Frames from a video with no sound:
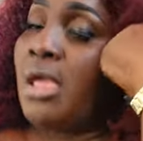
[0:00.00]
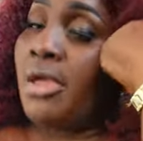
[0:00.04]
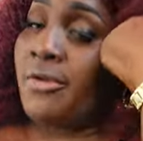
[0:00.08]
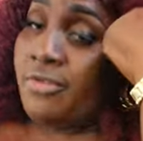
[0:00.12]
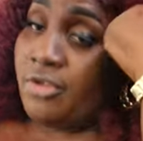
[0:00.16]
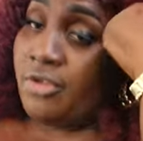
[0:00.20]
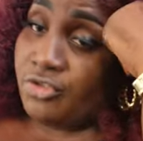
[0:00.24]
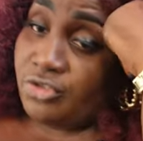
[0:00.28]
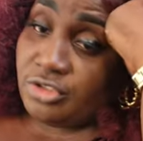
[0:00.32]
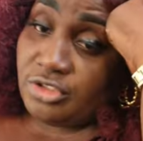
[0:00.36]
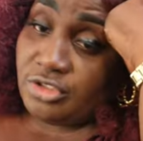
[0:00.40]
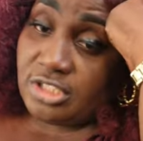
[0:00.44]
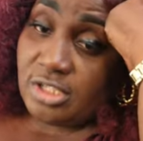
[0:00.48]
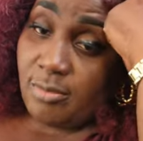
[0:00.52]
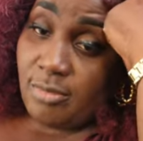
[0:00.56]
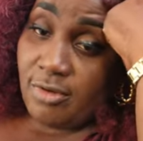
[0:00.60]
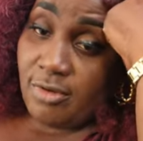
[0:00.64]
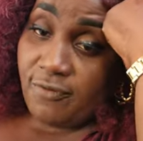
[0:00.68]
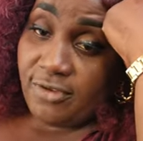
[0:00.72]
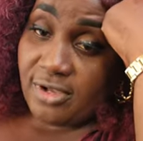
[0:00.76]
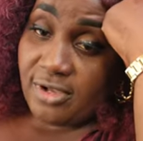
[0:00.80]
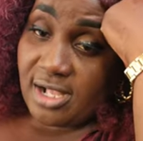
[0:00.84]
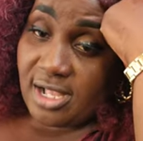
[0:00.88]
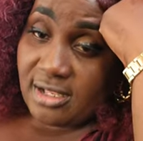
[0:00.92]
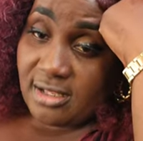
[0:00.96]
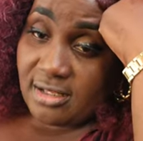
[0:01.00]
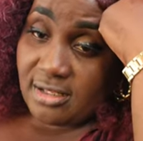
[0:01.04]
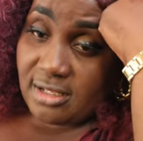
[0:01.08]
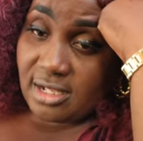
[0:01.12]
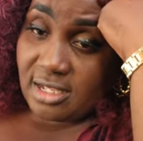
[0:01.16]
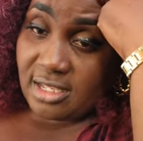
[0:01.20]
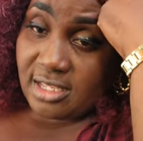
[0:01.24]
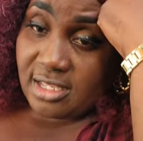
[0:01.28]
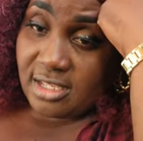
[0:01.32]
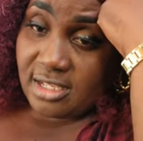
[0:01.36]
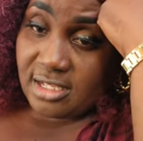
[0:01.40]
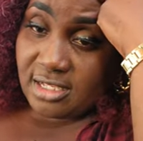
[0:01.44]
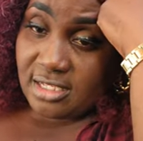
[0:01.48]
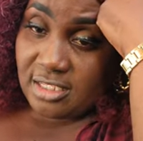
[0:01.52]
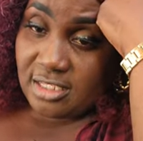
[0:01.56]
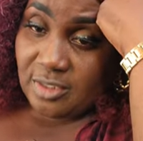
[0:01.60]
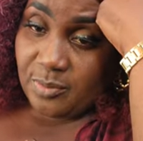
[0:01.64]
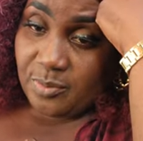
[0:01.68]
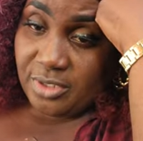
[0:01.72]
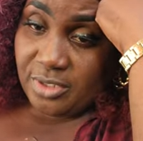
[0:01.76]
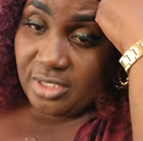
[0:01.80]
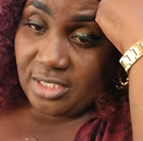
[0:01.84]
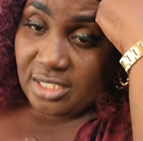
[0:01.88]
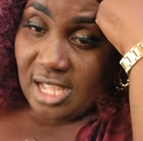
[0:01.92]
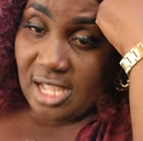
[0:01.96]
So she said, I'm going to keep
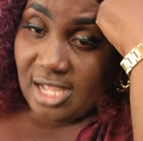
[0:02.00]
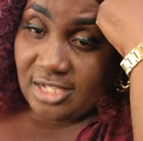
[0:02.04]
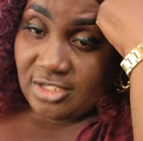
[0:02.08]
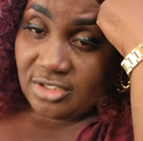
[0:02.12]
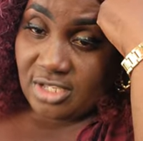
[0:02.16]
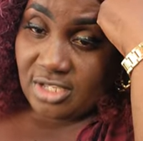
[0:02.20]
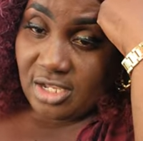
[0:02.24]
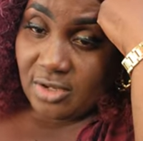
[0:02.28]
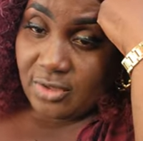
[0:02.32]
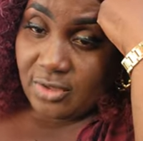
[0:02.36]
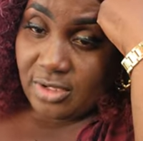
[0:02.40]
in contact